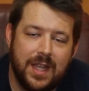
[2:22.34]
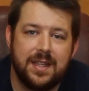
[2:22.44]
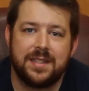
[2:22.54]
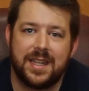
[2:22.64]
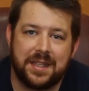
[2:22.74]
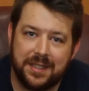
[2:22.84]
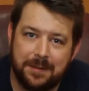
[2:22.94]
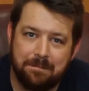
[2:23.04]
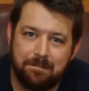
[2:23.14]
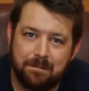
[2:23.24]

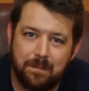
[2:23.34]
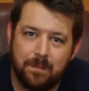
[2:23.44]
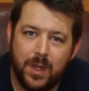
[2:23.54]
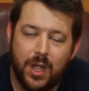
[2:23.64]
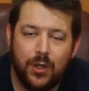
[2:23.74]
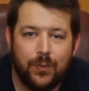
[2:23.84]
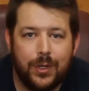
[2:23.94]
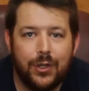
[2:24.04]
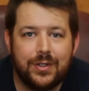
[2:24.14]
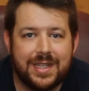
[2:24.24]
Secondly,
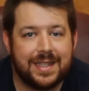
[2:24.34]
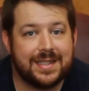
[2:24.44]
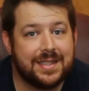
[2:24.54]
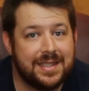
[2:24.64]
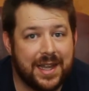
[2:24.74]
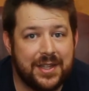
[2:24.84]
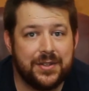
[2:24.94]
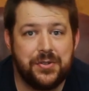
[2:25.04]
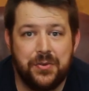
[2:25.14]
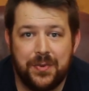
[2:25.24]
we looked at
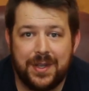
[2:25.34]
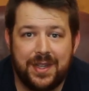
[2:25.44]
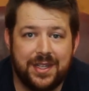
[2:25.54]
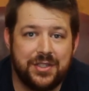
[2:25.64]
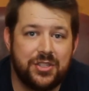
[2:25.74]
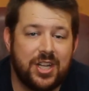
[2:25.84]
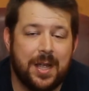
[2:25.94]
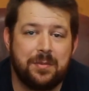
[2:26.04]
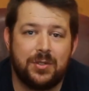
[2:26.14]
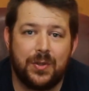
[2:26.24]
2 Corinthians
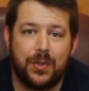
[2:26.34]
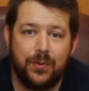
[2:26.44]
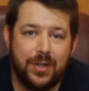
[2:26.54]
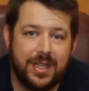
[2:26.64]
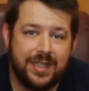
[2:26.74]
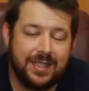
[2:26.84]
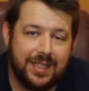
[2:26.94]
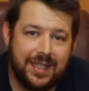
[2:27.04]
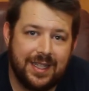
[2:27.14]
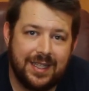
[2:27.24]
chapter 3,
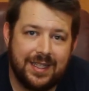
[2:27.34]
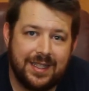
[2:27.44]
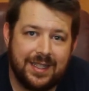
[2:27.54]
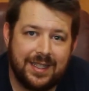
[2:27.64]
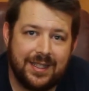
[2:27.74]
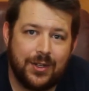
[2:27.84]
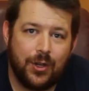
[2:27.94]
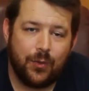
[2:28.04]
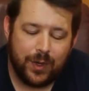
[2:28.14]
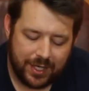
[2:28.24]

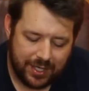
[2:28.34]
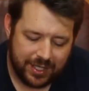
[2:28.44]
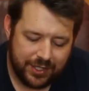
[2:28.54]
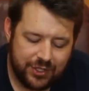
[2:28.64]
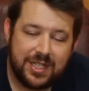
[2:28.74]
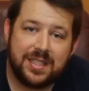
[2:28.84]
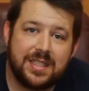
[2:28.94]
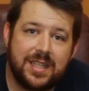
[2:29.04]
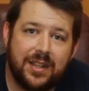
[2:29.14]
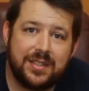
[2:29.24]
where Jesus
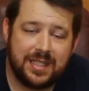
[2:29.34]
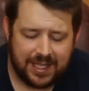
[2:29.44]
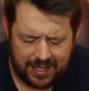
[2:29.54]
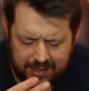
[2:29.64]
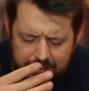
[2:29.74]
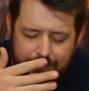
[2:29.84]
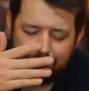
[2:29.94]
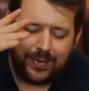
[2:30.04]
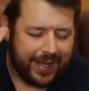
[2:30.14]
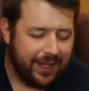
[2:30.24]
tells us that the
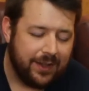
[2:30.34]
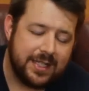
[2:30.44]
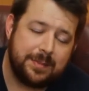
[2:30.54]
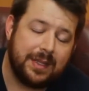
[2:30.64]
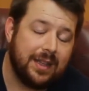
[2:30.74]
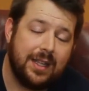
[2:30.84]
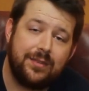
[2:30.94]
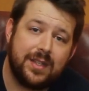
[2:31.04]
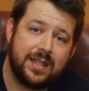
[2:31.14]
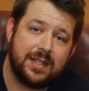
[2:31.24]
veil has been
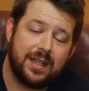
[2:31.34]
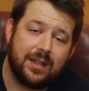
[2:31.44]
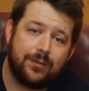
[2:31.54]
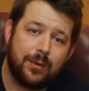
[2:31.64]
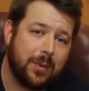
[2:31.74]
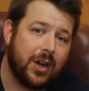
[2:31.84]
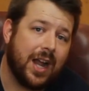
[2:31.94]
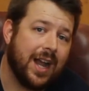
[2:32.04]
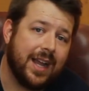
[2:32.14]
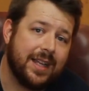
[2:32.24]
lifted from our
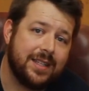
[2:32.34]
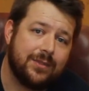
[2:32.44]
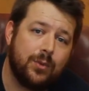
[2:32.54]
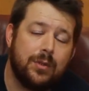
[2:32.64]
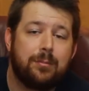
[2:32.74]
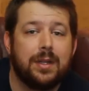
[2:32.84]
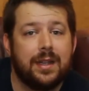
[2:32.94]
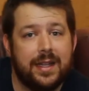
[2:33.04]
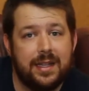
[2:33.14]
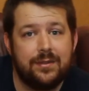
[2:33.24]
eyes if we've
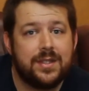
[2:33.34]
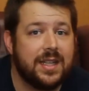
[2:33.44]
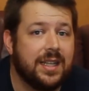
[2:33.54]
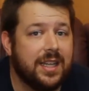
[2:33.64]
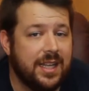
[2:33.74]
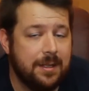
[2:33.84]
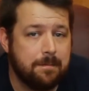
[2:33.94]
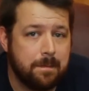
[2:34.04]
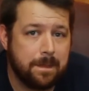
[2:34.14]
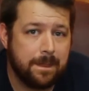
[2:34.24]
believed in Him.